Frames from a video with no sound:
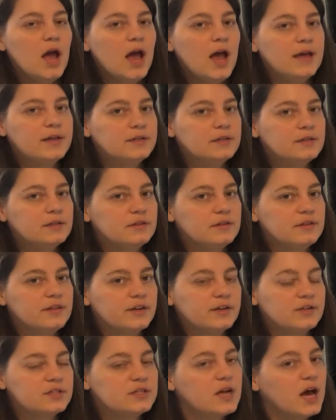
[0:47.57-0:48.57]
and
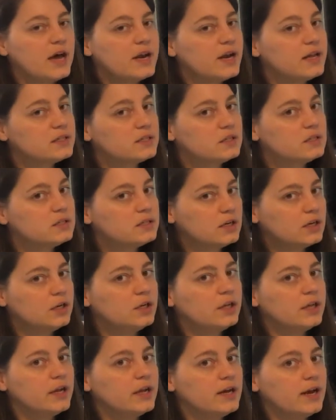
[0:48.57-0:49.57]
there's not
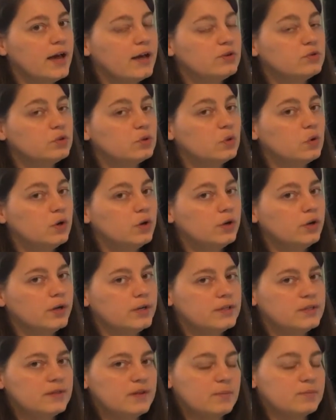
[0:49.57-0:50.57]
necessarily a natural ordering
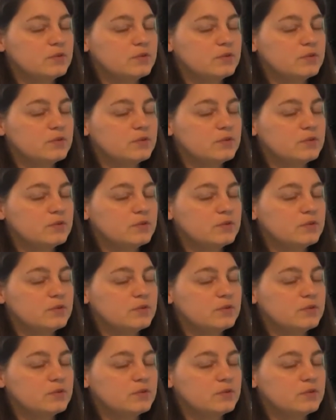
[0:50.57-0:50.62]
to them,